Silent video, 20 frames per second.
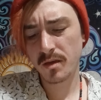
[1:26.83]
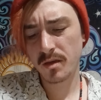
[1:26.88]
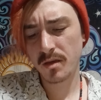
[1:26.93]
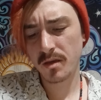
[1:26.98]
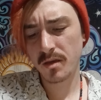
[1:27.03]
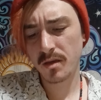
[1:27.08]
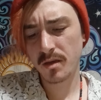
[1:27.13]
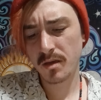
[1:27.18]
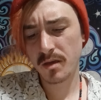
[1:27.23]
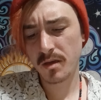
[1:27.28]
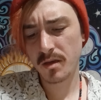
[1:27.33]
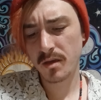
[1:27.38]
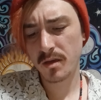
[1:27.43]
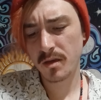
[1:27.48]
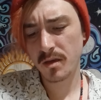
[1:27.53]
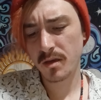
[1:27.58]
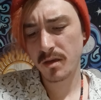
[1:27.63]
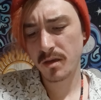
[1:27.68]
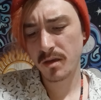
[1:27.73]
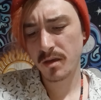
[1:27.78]

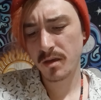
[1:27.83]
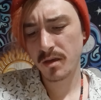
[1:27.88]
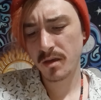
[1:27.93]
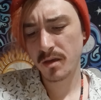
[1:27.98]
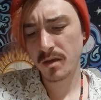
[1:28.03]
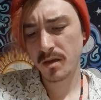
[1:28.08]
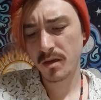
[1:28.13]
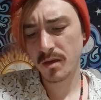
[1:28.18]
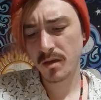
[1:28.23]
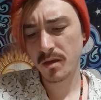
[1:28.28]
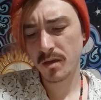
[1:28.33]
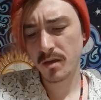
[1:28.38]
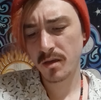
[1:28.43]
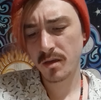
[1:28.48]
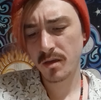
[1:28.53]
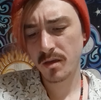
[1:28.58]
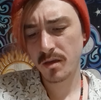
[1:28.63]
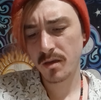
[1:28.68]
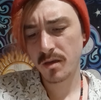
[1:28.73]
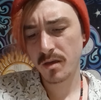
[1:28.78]
(silence)